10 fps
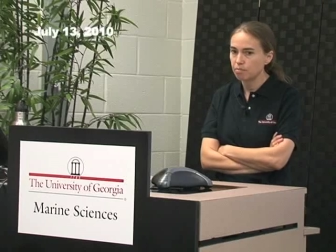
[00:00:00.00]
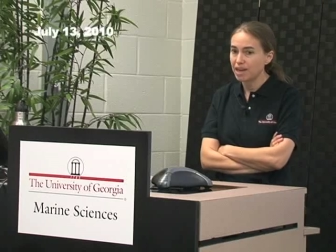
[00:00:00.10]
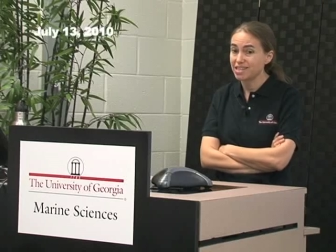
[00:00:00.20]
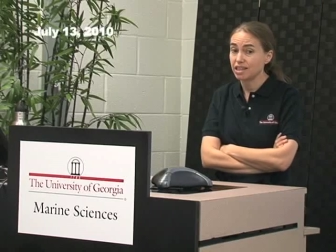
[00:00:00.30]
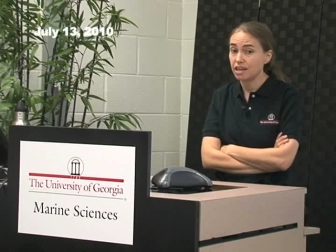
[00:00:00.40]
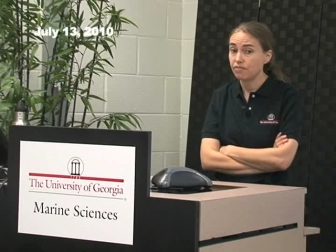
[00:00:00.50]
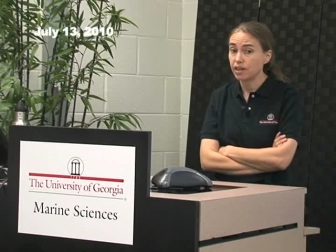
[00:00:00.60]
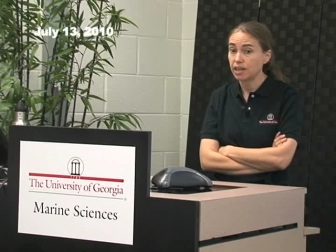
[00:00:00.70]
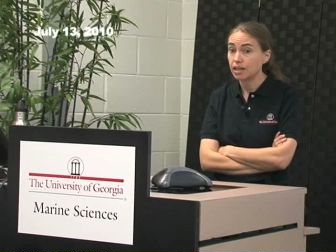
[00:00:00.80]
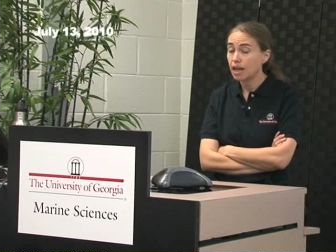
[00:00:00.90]
And by
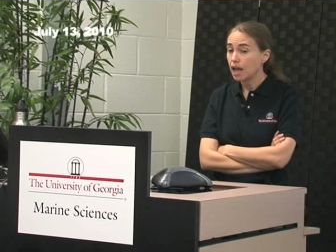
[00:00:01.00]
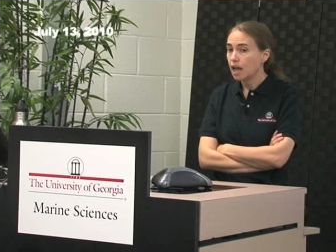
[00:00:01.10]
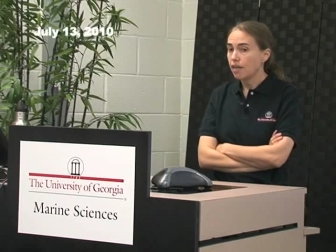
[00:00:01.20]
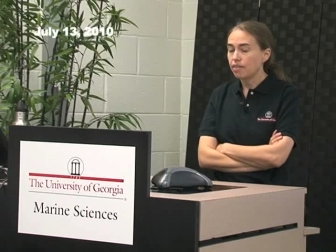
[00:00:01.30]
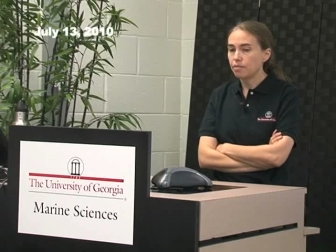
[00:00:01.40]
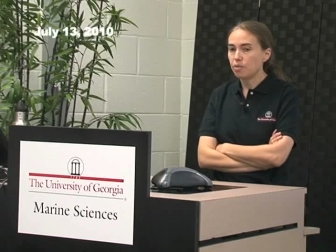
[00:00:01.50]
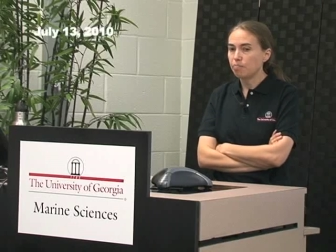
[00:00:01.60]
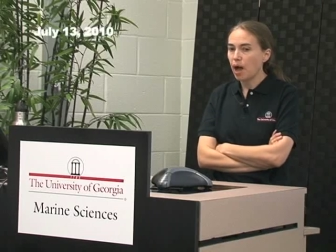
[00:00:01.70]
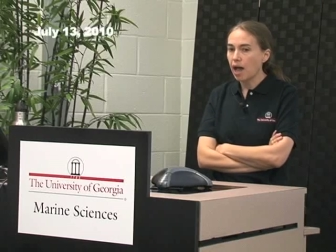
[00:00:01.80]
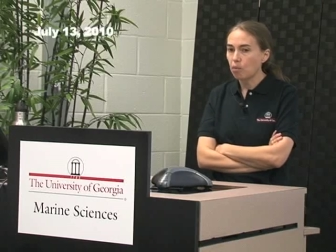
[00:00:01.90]
significant, the
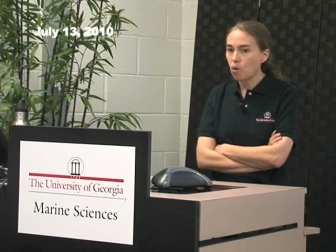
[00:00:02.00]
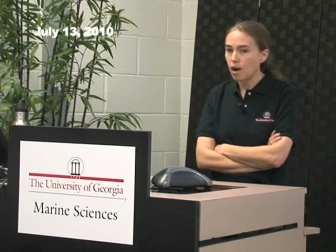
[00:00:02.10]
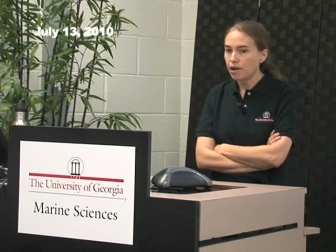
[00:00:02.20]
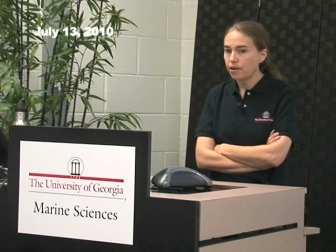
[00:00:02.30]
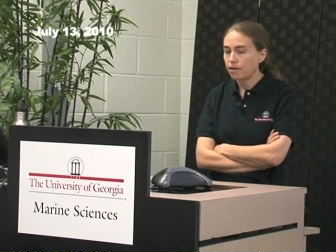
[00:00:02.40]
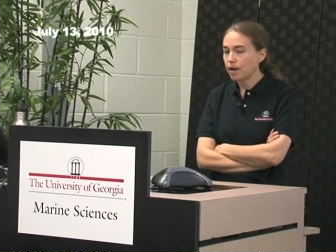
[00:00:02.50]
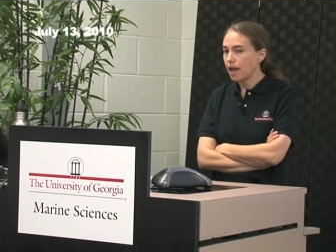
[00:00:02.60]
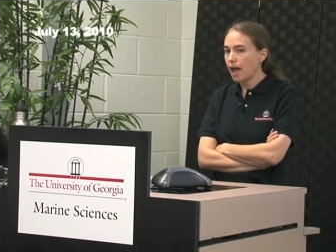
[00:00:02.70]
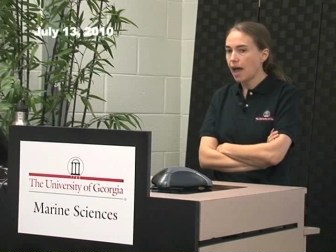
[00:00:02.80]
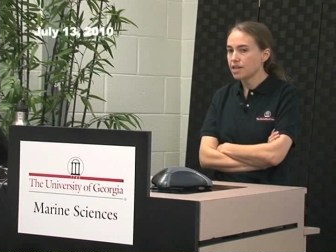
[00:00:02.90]
bottom water
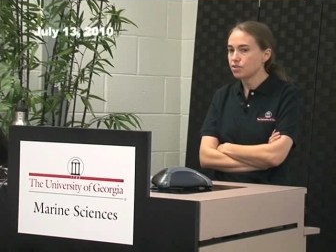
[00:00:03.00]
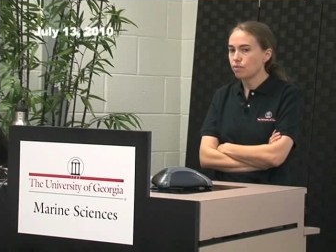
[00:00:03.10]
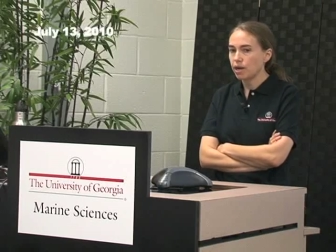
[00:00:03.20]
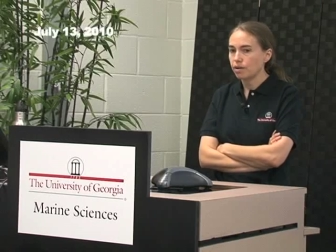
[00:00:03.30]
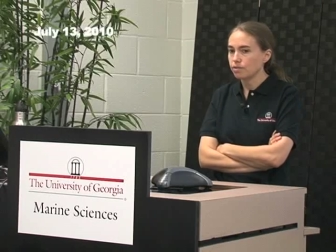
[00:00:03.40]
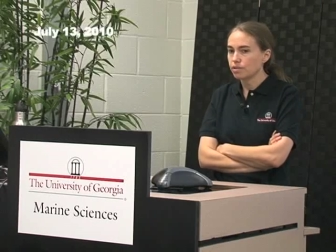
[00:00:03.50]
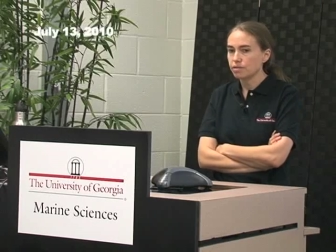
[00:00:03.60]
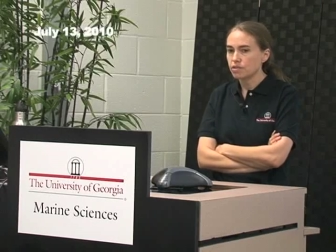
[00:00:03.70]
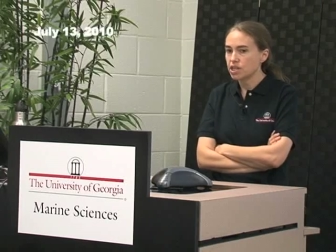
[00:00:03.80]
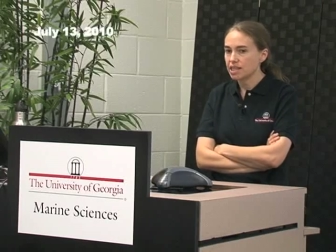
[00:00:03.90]
has
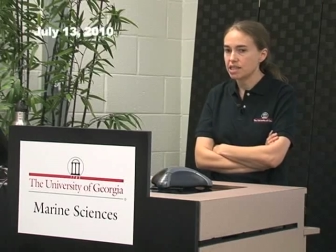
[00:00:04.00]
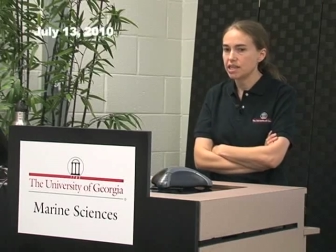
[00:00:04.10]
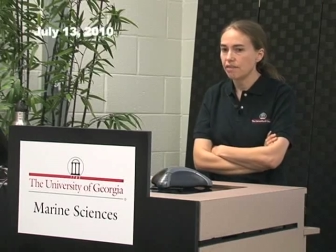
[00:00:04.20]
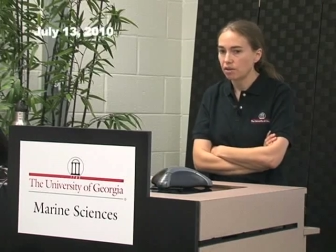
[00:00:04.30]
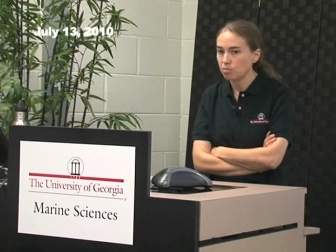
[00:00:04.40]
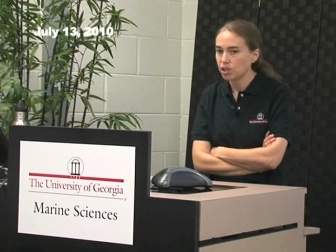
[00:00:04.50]
around, say, 7